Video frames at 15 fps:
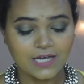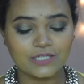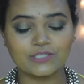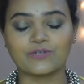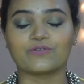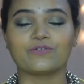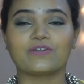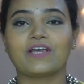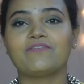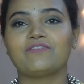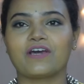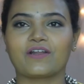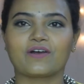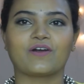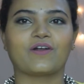So today we
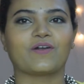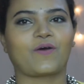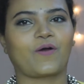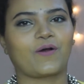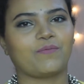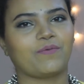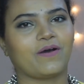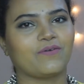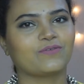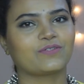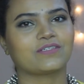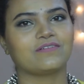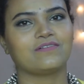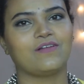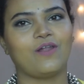are going to talk about
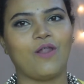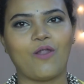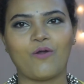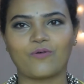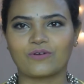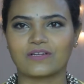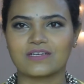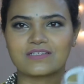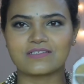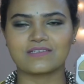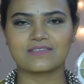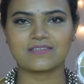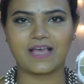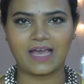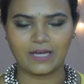
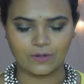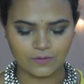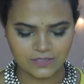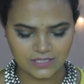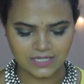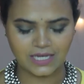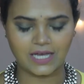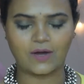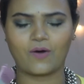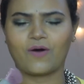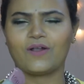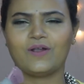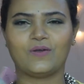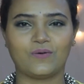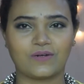Lotus Eco Stay or
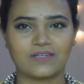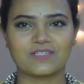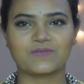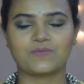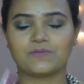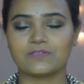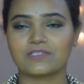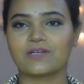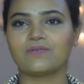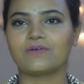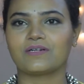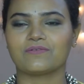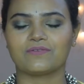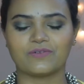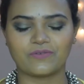Lotus Pure Stay,
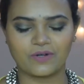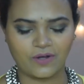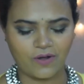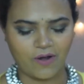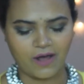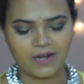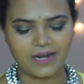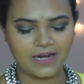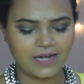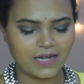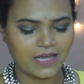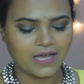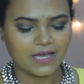whatever you want to call it.